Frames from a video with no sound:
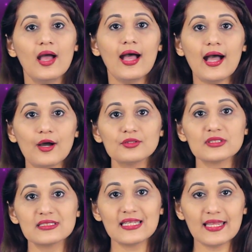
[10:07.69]
how
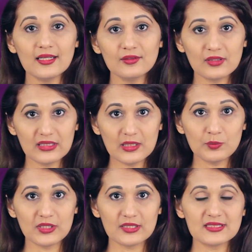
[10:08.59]
to take the
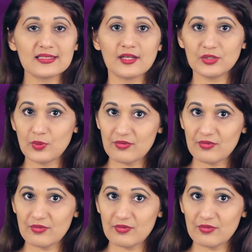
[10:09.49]
keywords that you